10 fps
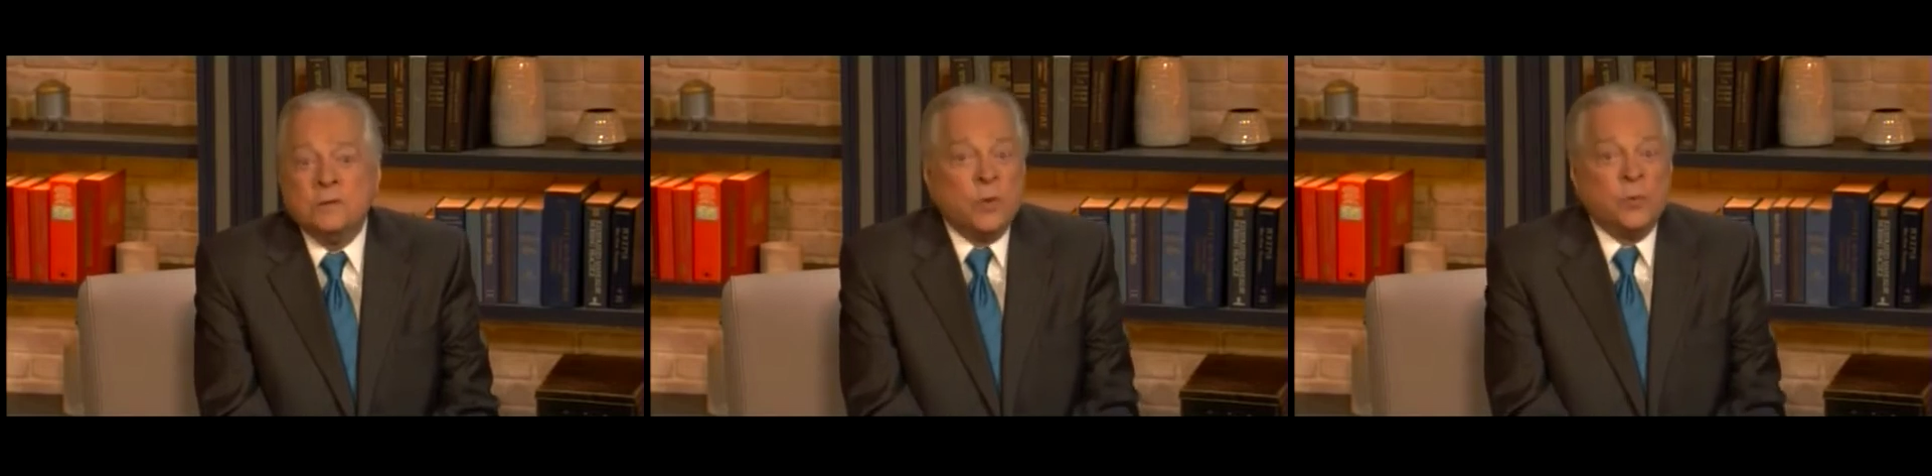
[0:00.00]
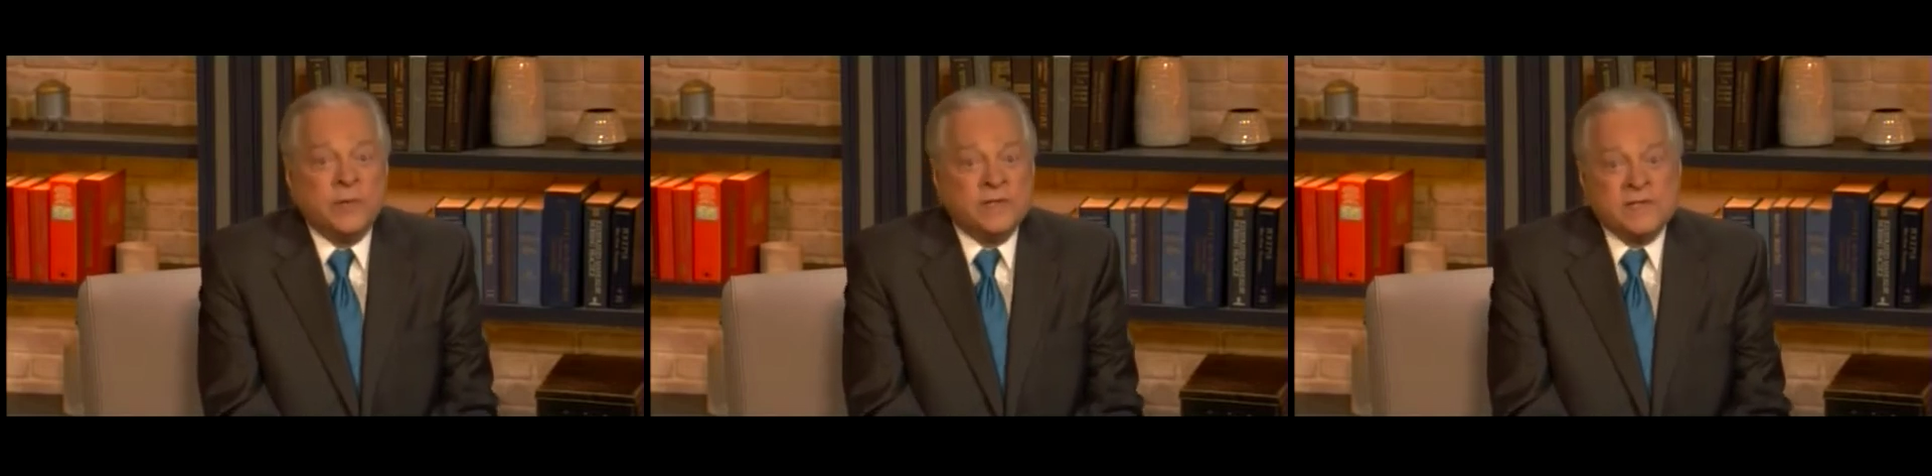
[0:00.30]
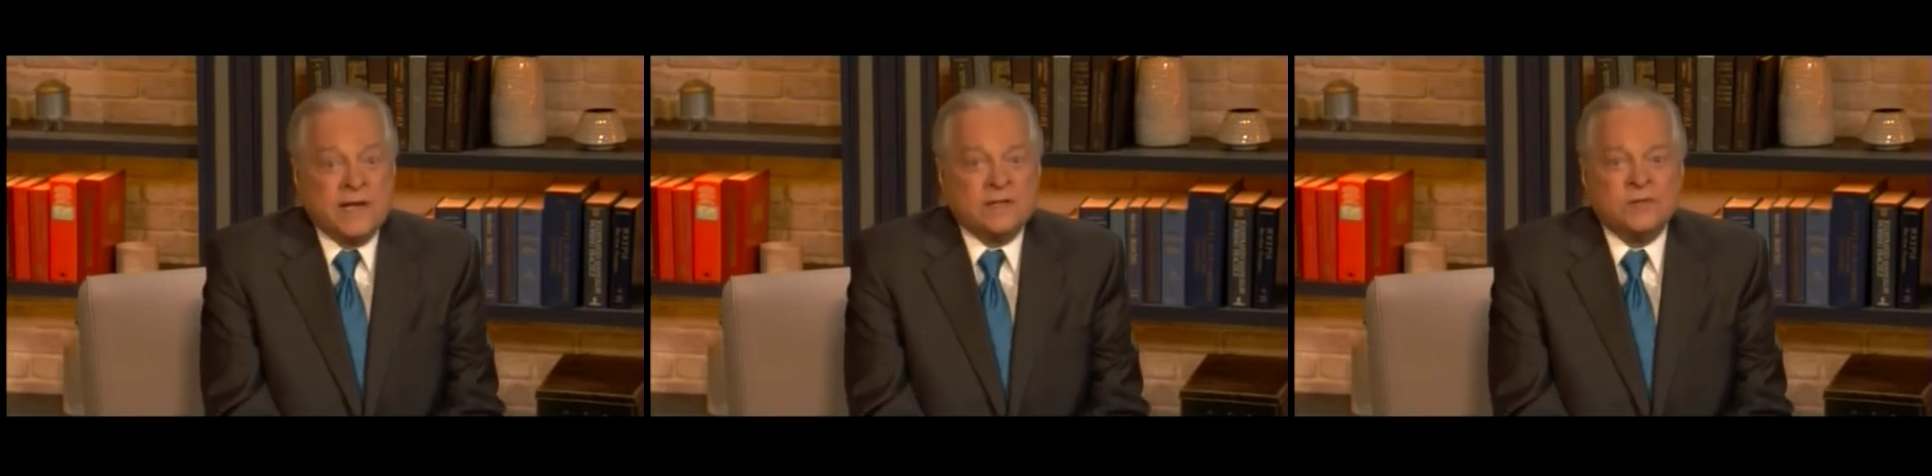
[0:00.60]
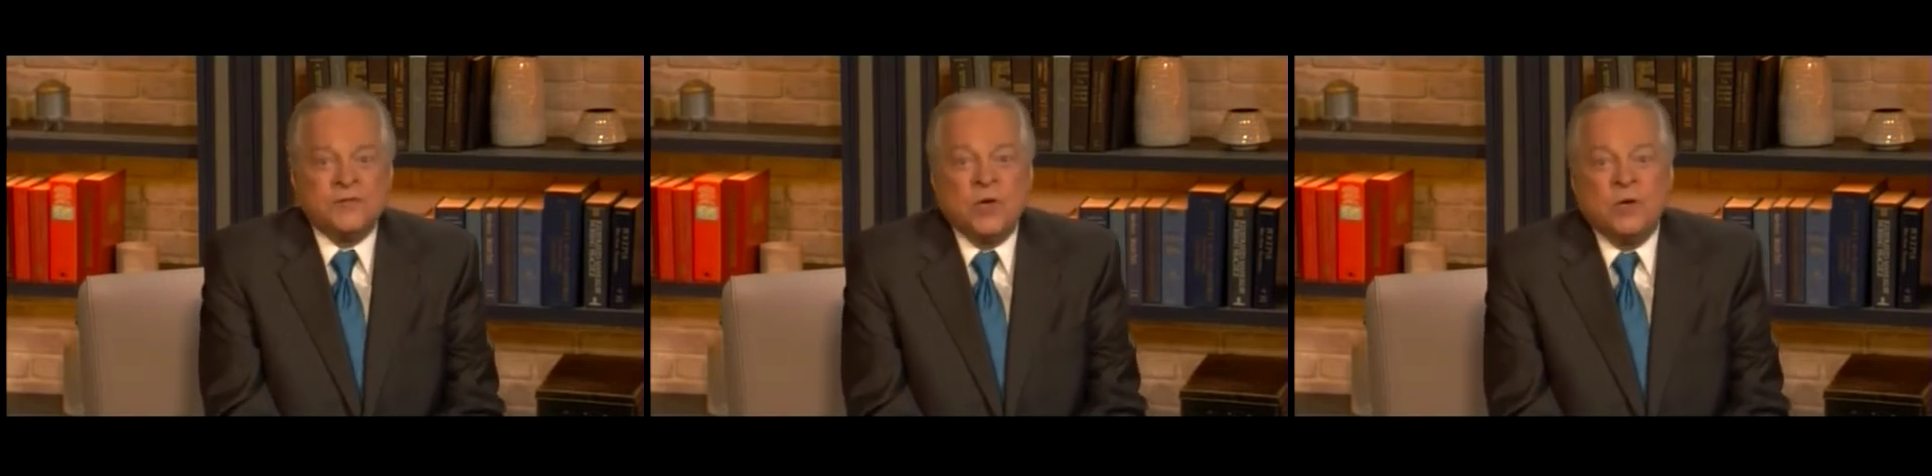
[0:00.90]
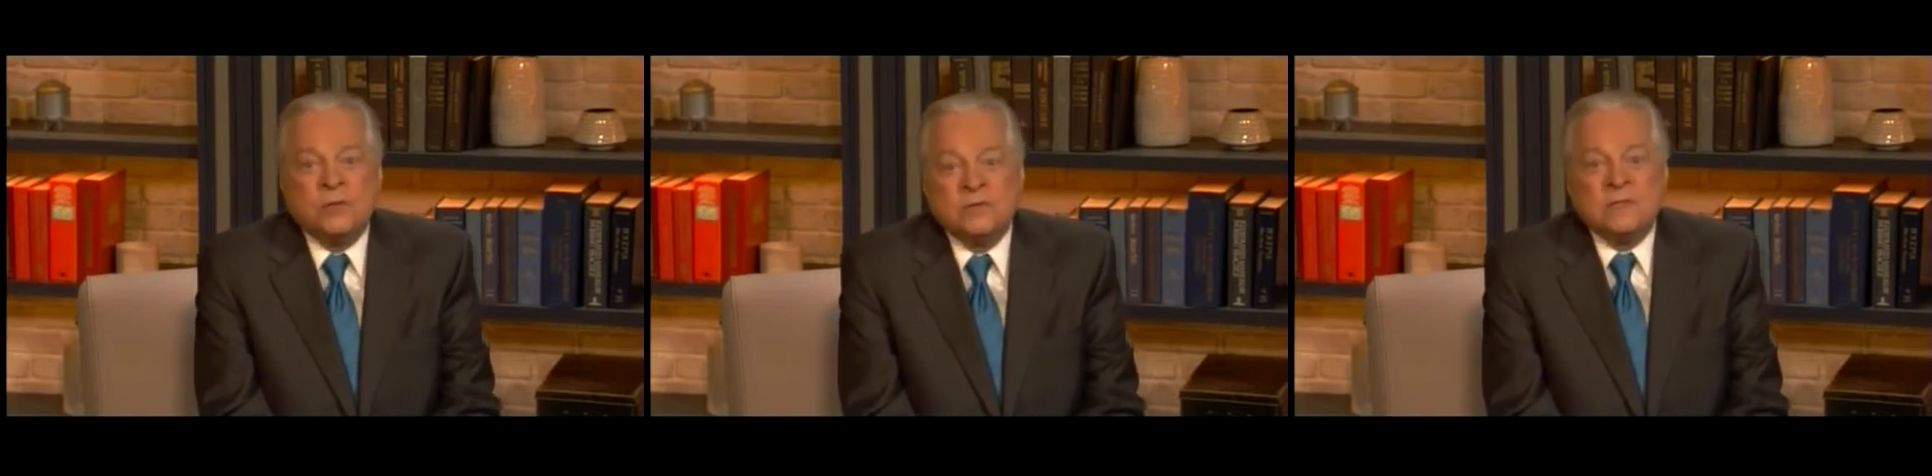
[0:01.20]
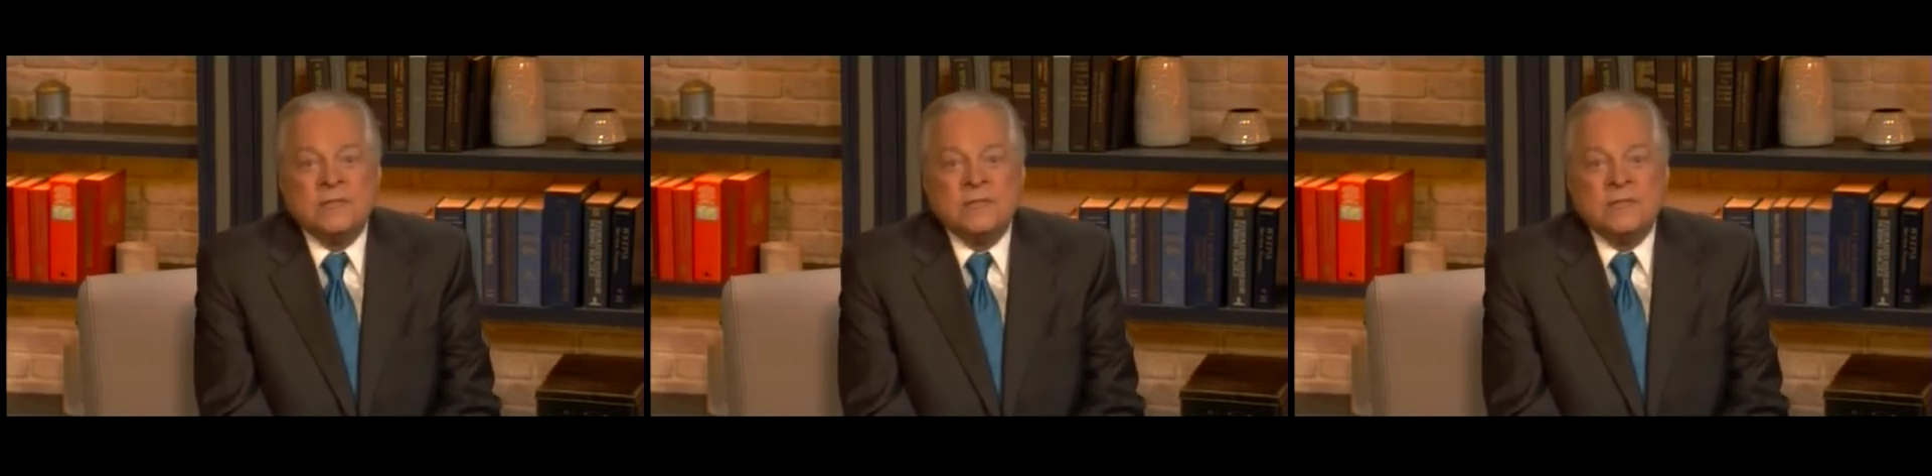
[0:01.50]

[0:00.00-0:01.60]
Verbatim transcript: no recycled songs,